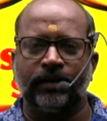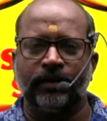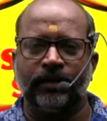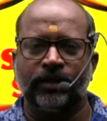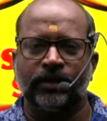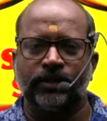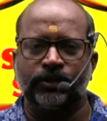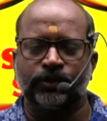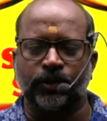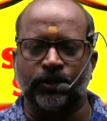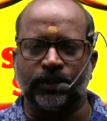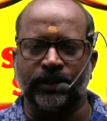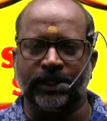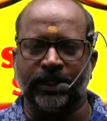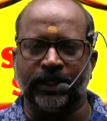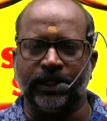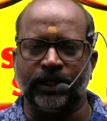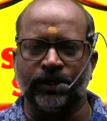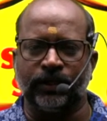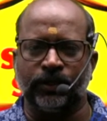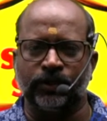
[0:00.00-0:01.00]
So,
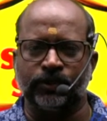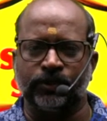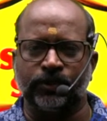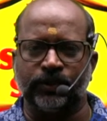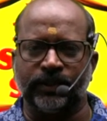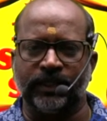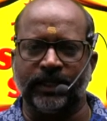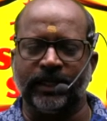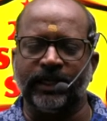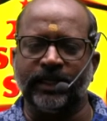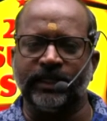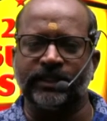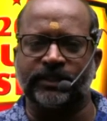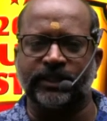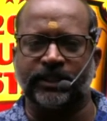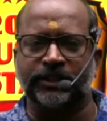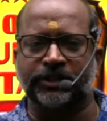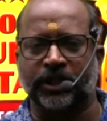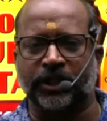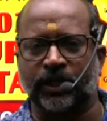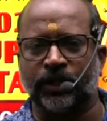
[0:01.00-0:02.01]
ee roju ee
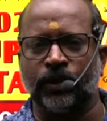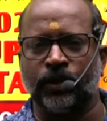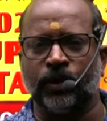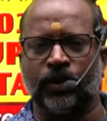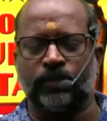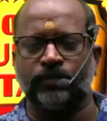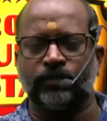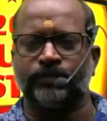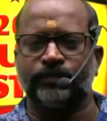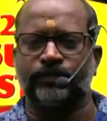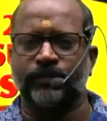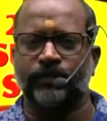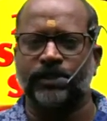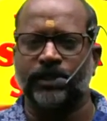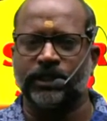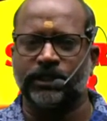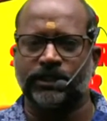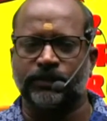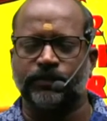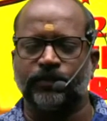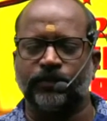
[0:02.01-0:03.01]
session lo
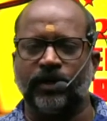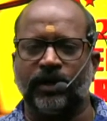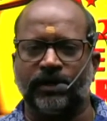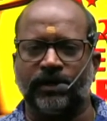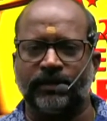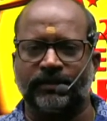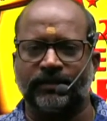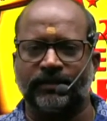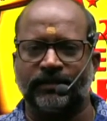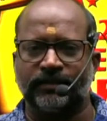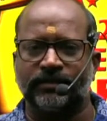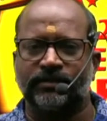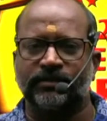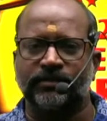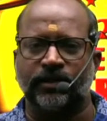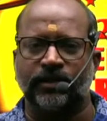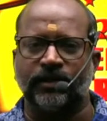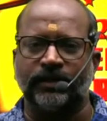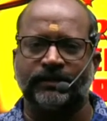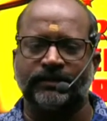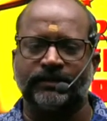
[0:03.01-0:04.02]
smart
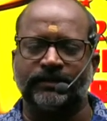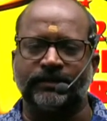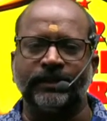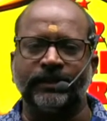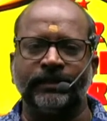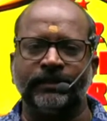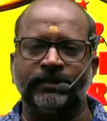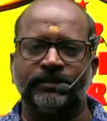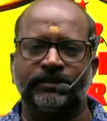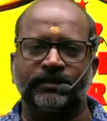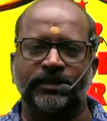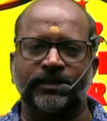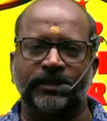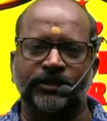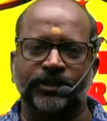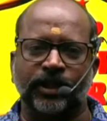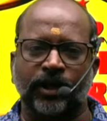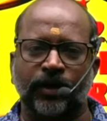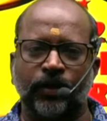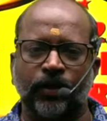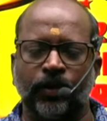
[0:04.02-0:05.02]
start series
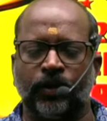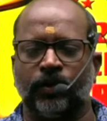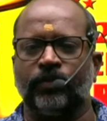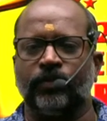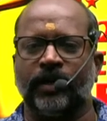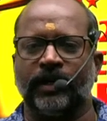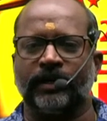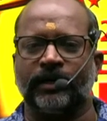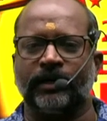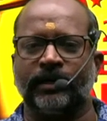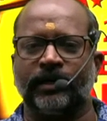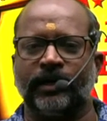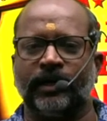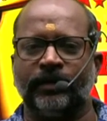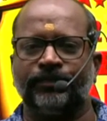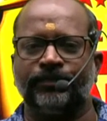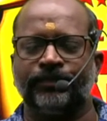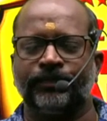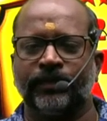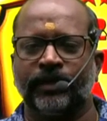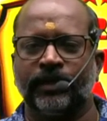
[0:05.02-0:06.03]
session lo baganga
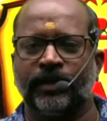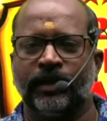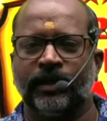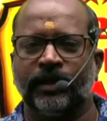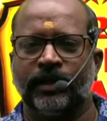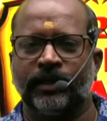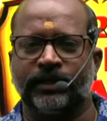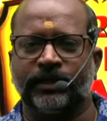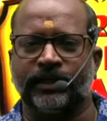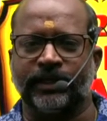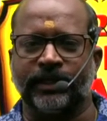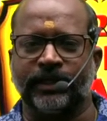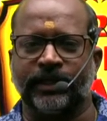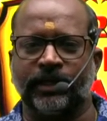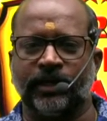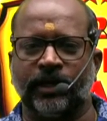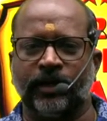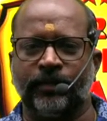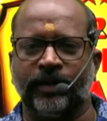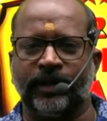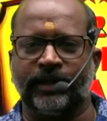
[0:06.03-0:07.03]

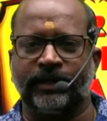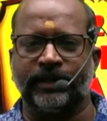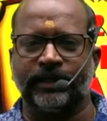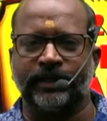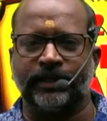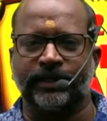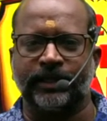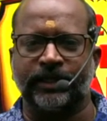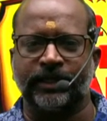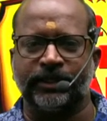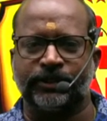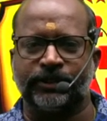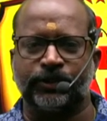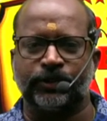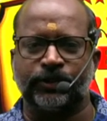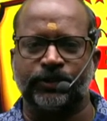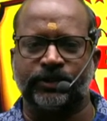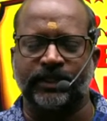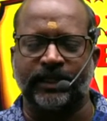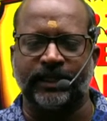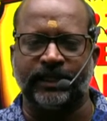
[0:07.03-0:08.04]
trigonometric
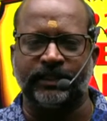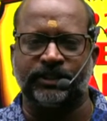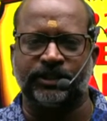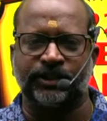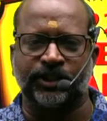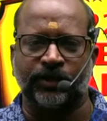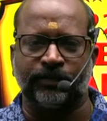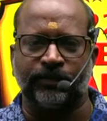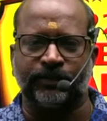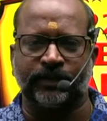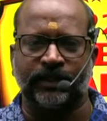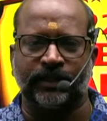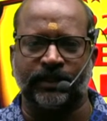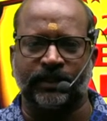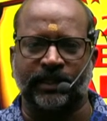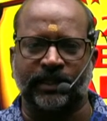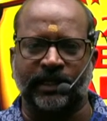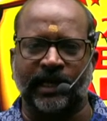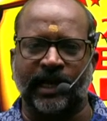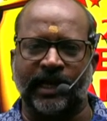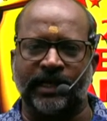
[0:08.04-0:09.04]
ratios ane chapter
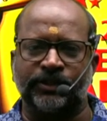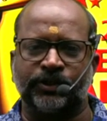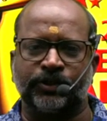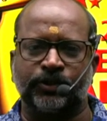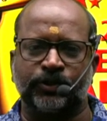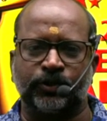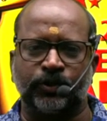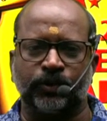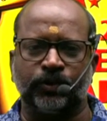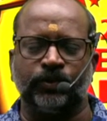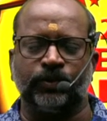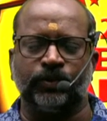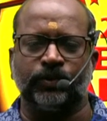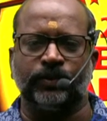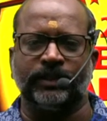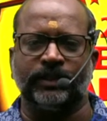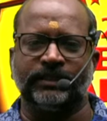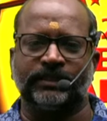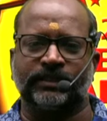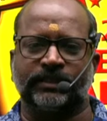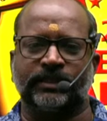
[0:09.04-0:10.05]
class 2
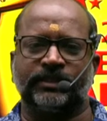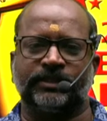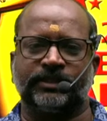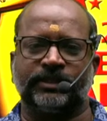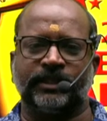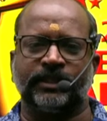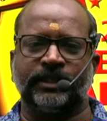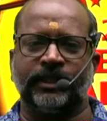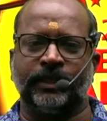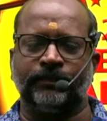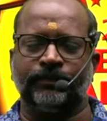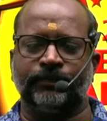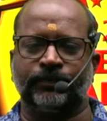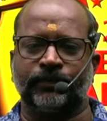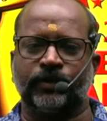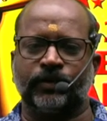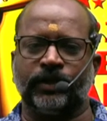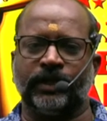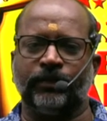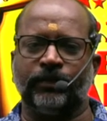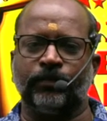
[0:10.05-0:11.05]
discuss cheddam.
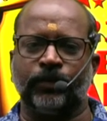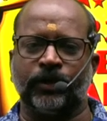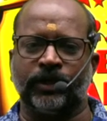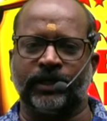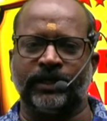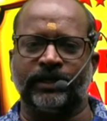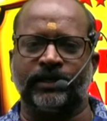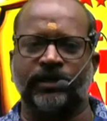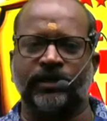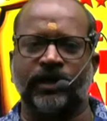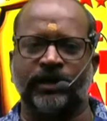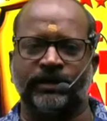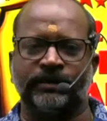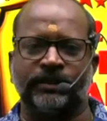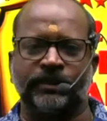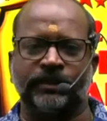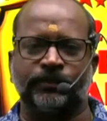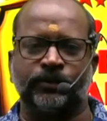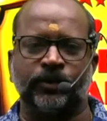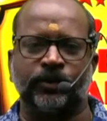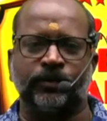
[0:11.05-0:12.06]
Konni important
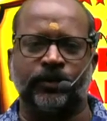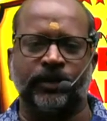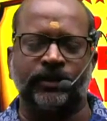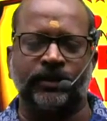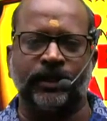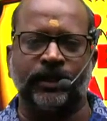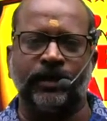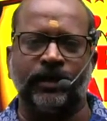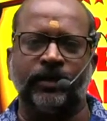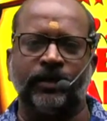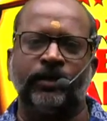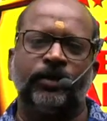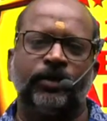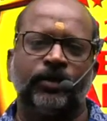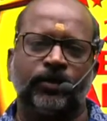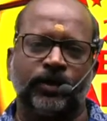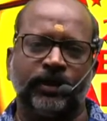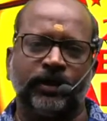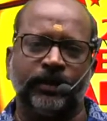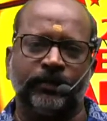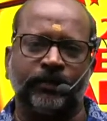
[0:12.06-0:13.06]
concepts tho paatu
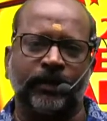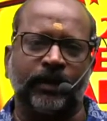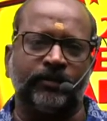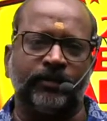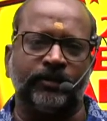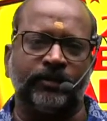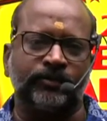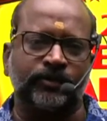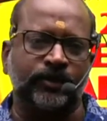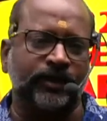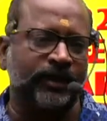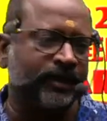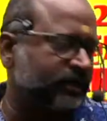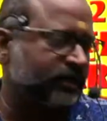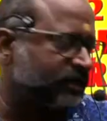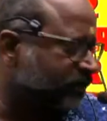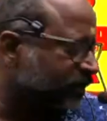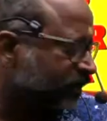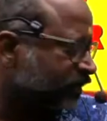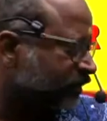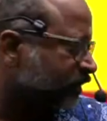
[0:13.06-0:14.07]
konni problems kuda
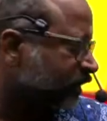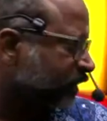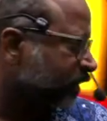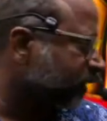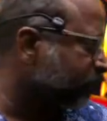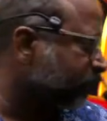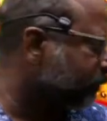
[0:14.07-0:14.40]
discuss cheddam.